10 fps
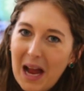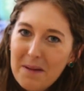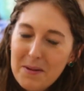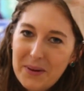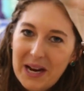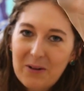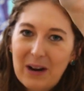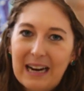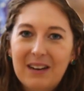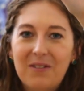I'm a
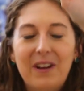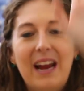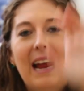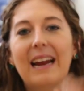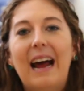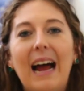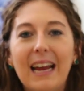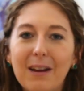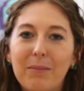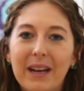bandwagon fan,
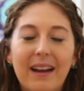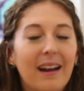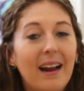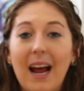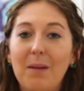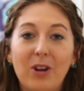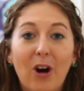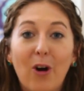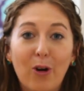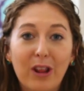I admit it, and I'm
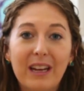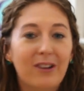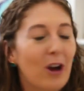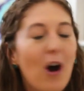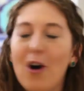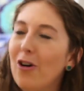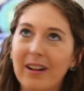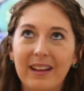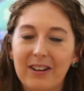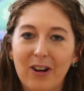totally,
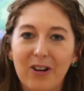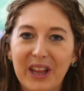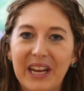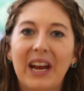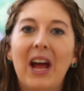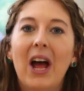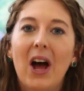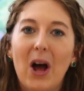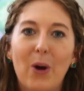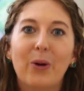totally, totally
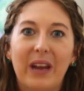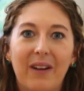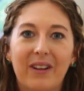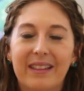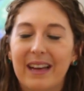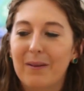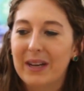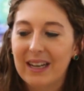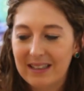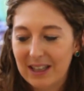okay with it
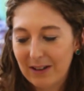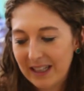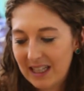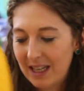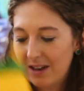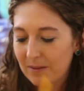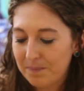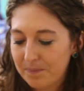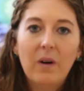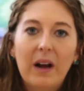because they're really cute.
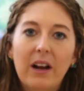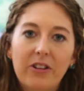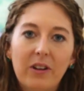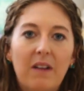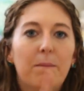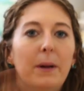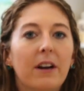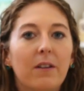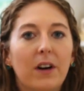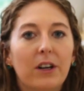Oh, I also have
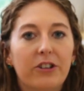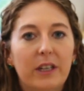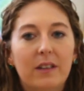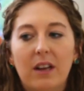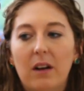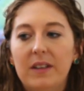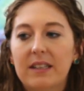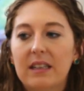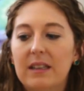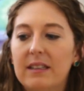bigger versions.
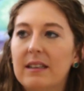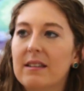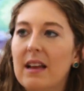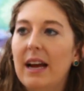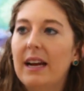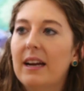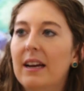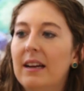Obviously, this is like